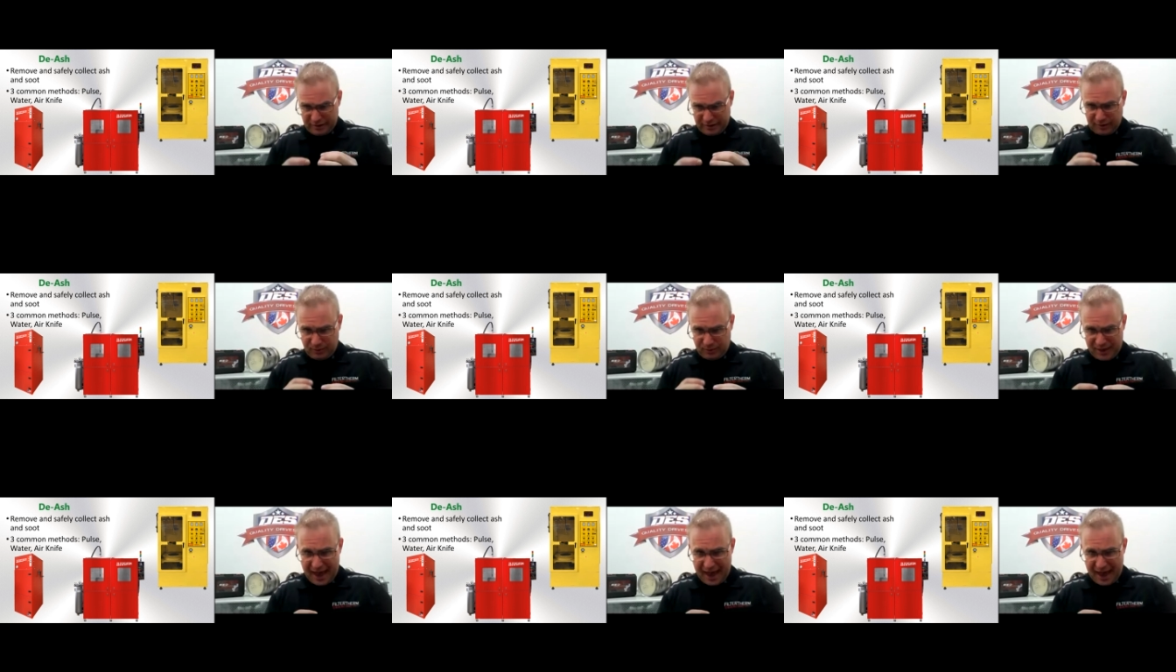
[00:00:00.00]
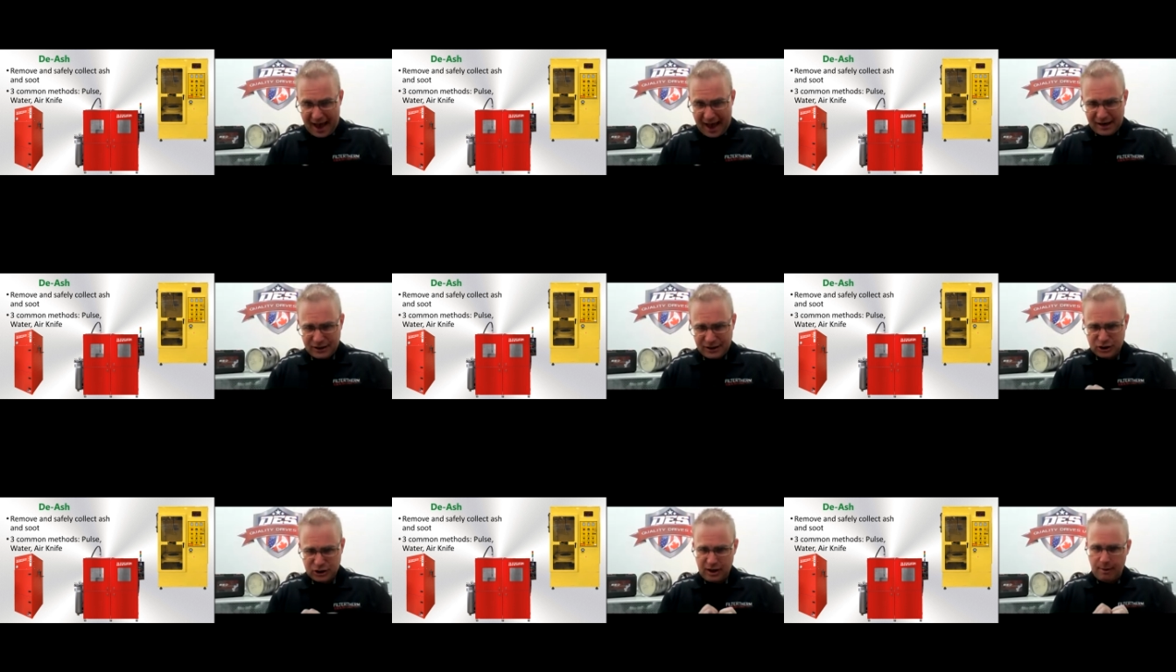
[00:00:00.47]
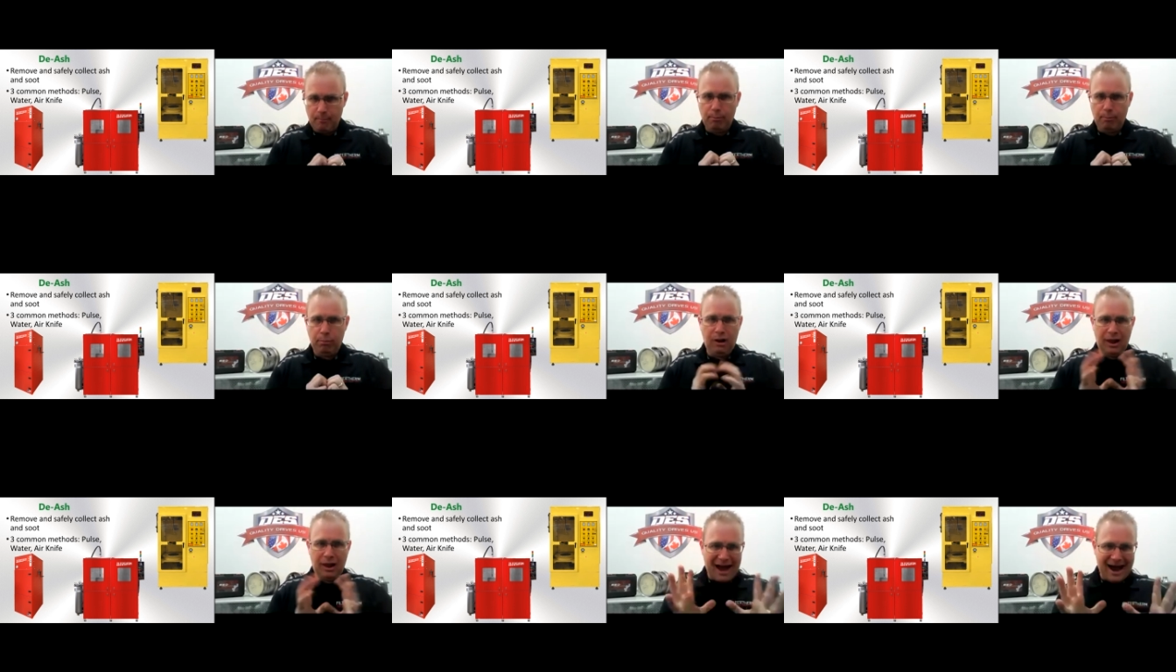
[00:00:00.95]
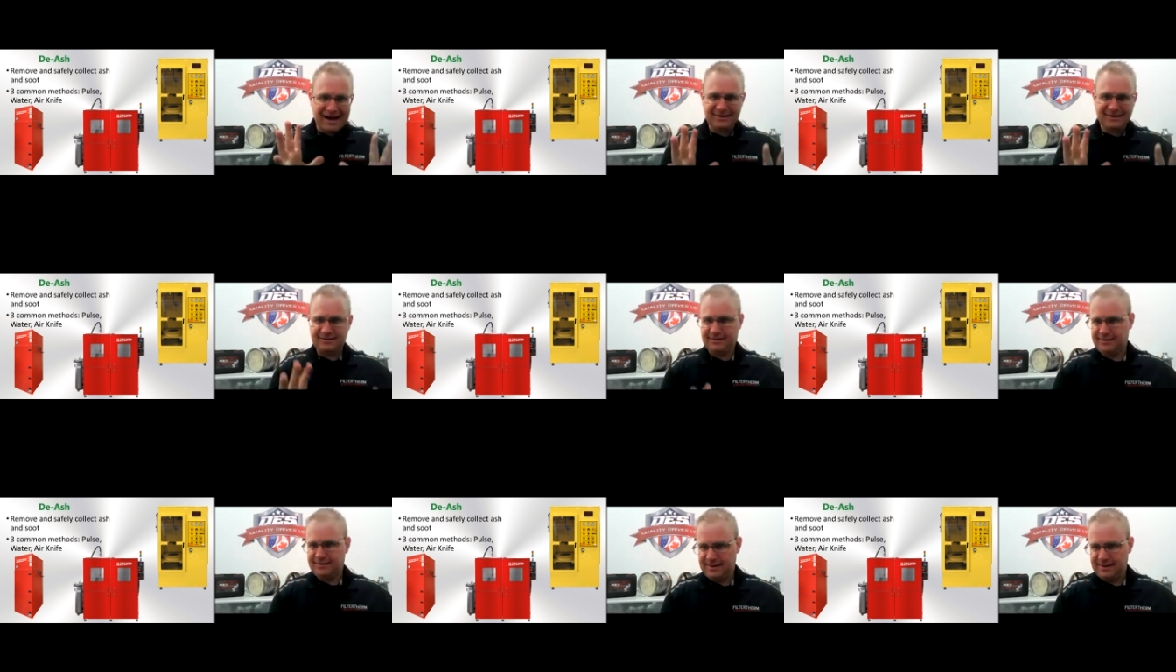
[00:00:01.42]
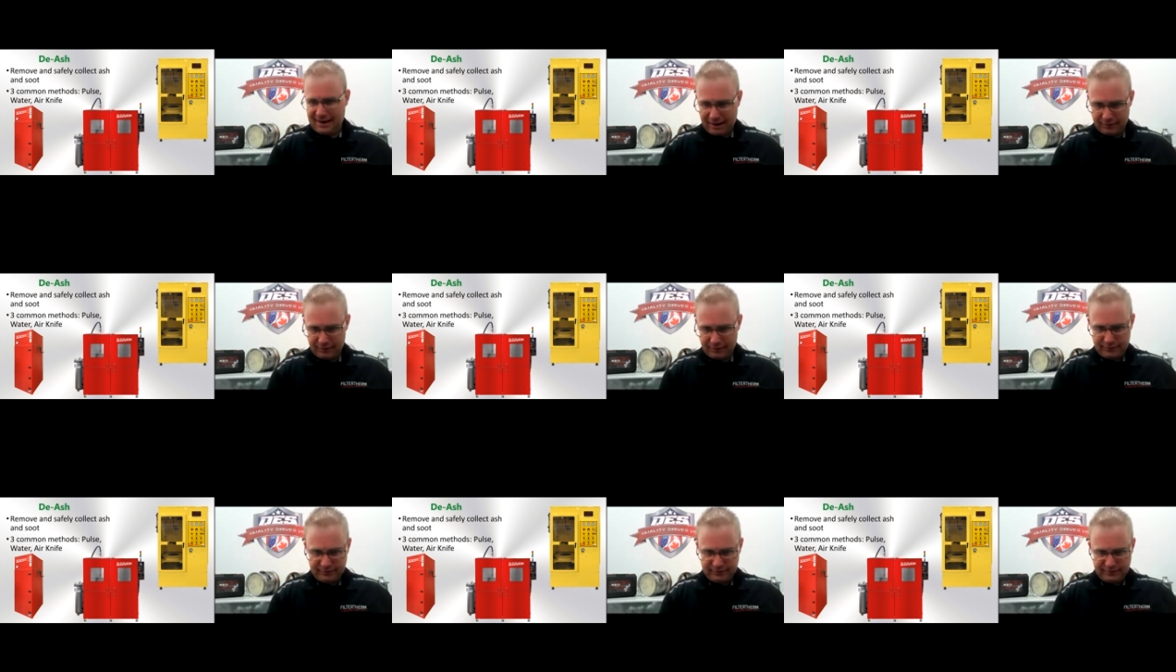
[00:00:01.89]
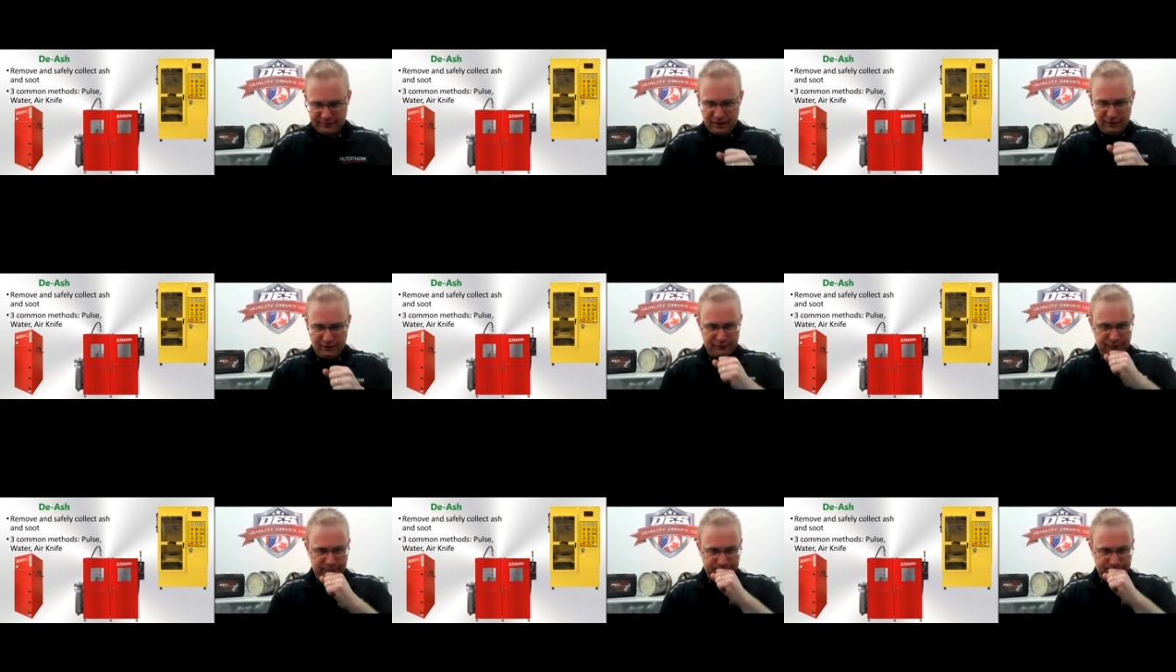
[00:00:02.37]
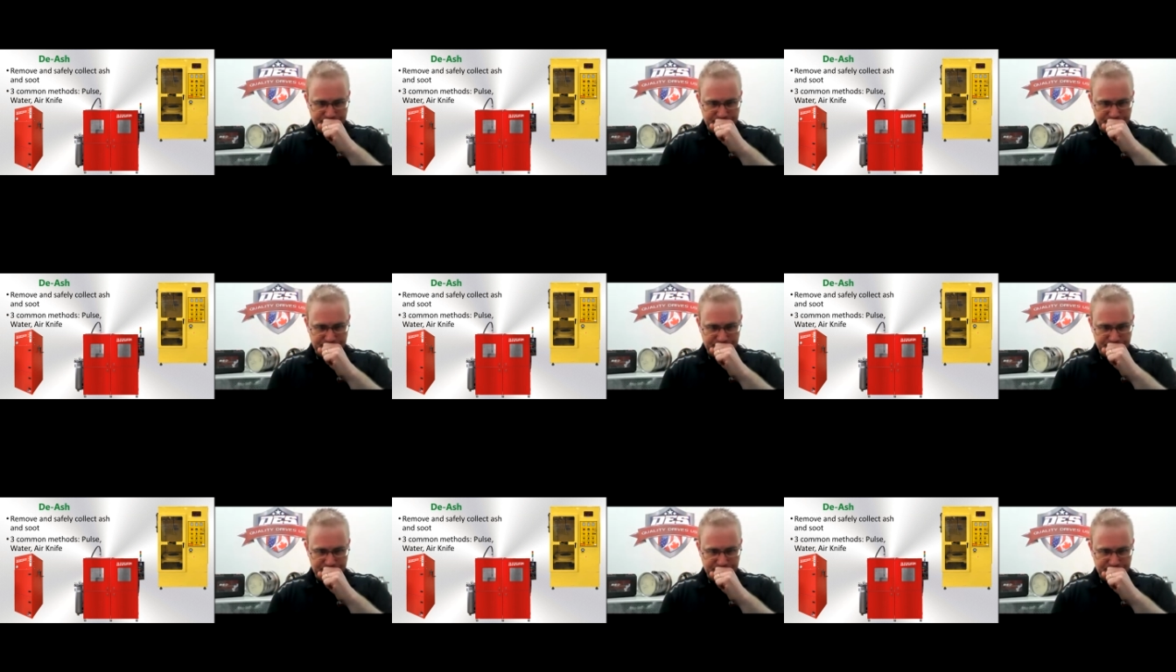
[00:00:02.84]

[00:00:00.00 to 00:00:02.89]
the ash, and it blasts it out of the cells.